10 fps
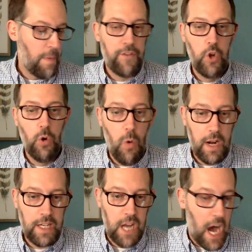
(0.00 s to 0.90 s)
If you are
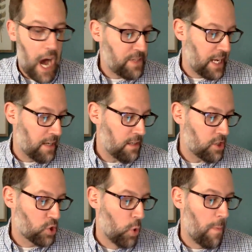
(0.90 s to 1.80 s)
wanting to opt in
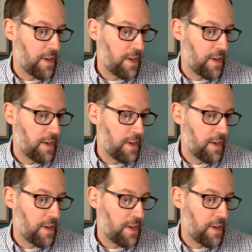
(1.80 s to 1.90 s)
to School